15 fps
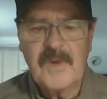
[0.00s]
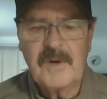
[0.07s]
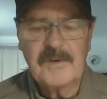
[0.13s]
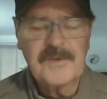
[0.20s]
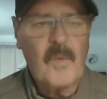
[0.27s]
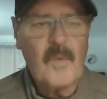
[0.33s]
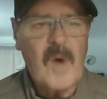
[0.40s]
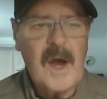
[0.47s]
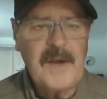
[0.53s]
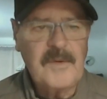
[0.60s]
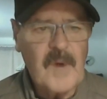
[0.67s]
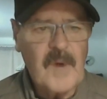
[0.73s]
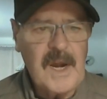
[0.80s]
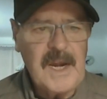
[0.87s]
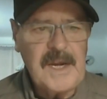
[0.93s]
a wide
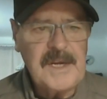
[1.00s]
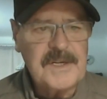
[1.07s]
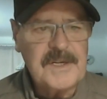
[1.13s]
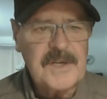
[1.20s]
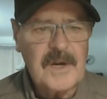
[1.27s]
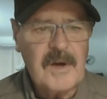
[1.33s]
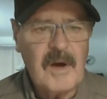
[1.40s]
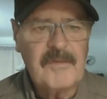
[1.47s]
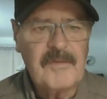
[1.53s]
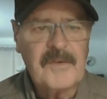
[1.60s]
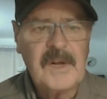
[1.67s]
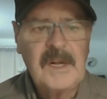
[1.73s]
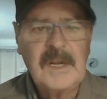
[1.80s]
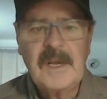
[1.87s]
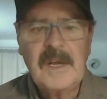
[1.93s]
range of
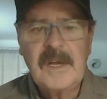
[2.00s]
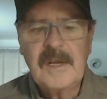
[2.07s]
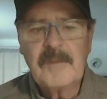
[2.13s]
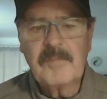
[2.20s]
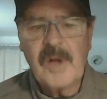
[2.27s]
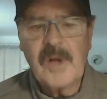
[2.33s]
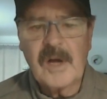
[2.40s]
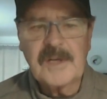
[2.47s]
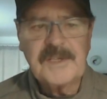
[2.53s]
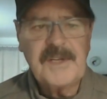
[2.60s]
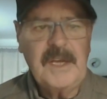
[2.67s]
plugs